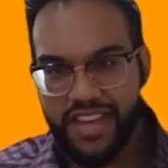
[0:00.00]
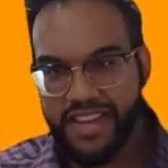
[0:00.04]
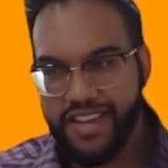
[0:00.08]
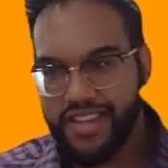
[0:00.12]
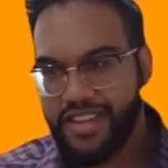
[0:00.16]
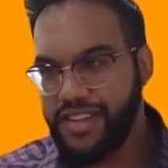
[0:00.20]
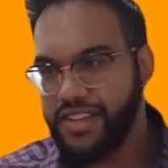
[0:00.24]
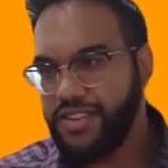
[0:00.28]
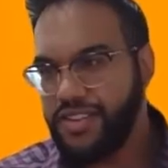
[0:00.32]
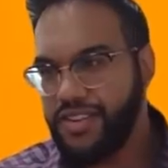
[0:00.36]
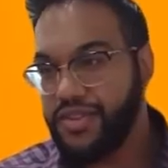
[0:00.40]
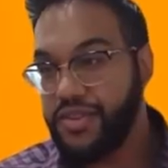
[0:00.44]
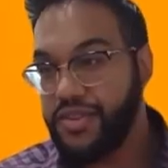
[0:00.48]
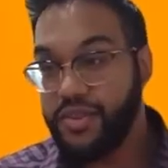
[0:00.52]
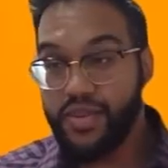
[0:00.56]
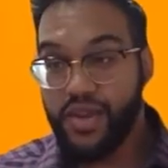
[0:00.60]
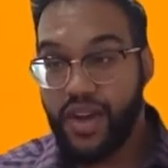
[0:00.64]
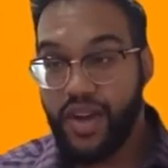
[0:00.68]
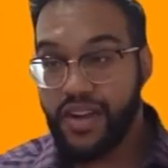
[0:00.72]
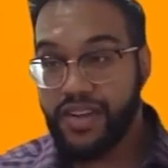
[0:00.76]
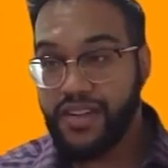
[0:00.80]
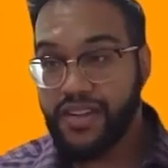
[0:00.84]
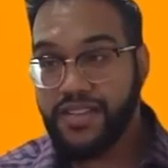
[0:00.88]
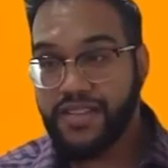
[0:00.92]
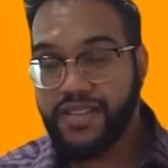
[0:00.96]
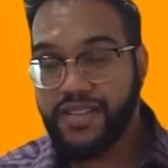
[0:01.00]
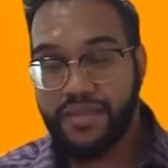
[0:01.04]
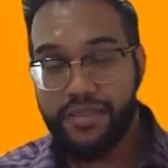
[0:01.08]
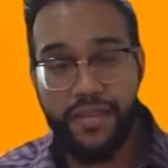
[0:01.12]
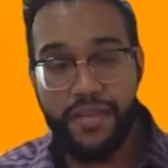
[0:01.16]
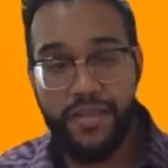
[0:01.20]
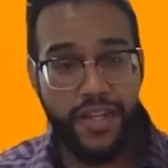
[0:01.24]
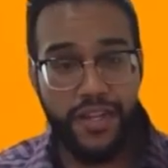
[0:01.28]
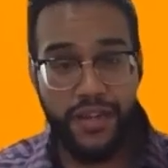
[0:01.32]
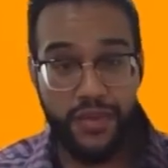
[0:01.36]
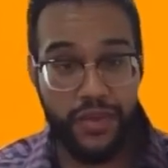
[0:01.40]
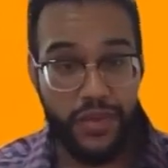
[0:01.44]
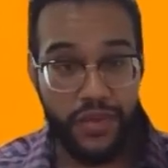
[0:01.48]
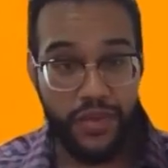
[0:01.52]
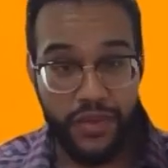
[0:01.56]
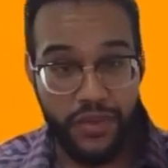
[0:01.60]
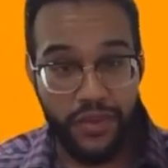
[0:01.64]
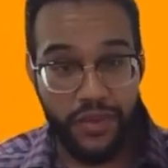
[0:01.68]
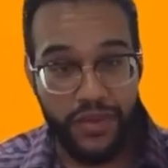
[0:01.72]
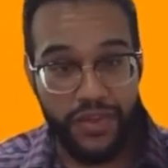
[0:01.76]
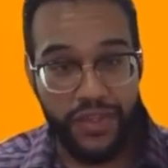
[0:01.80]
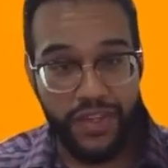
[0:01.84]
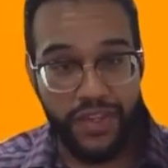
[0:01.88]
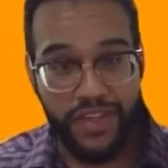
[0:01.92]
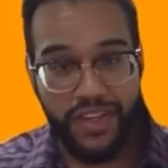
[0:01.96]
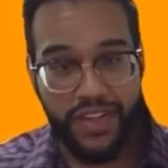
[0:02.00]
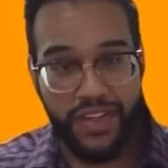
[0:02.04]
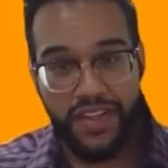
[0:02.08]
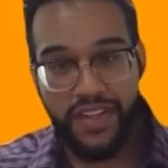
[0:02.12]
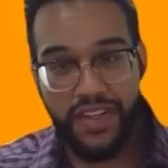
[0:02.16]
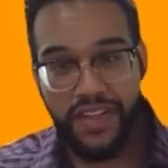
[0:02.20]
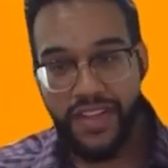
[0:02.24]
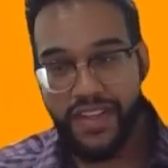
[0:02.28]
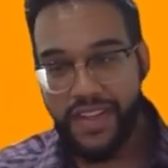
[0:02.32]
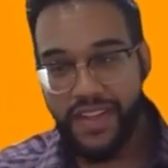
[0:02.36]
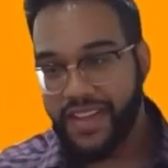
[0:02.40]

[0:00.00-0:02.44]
You talk to somebody, you do a cold call,